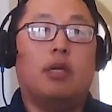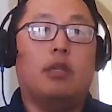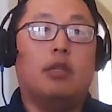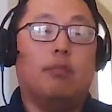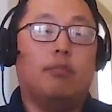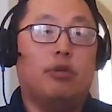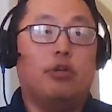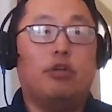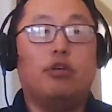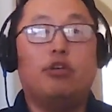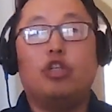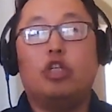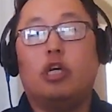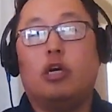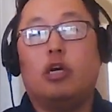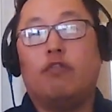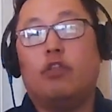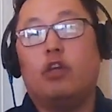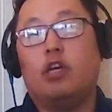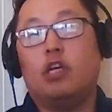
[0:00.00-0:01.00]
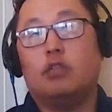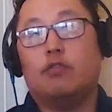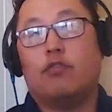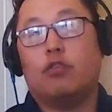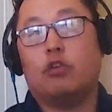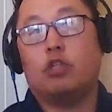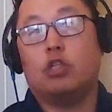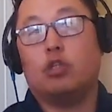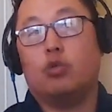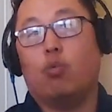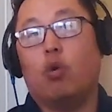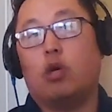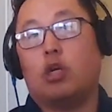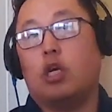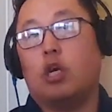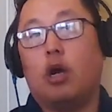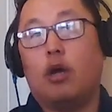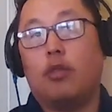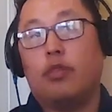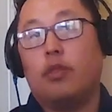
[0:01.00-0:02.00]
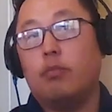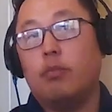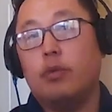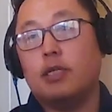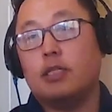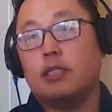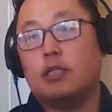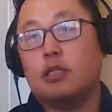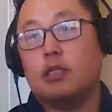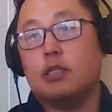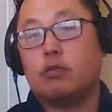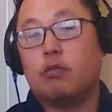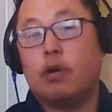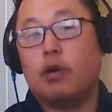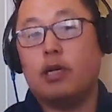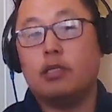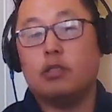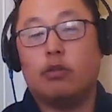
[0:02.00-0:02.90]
in the minutia of things versus working on their business, right?